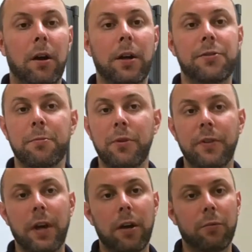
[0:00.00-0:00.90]
All right, so
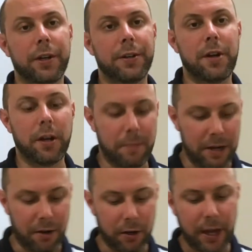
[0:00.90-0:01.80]
moving on, we're going to talk
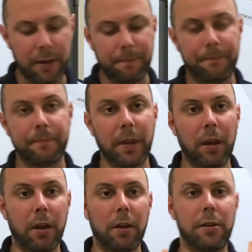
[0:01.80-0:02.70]
about Narcan.
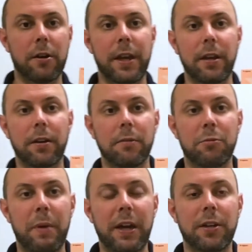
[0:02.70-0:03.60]
Narcan
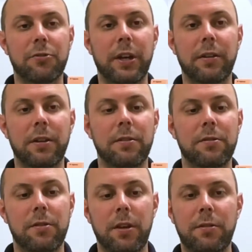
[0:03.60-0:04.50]
comes packaged like
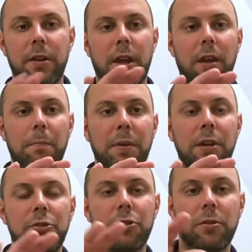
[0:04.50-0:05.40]
this. It's in a
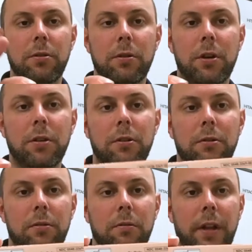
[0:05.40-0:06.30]

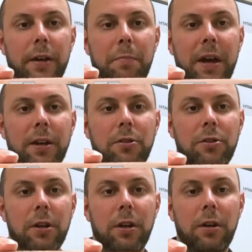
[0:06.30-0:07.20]
peach-colored like package.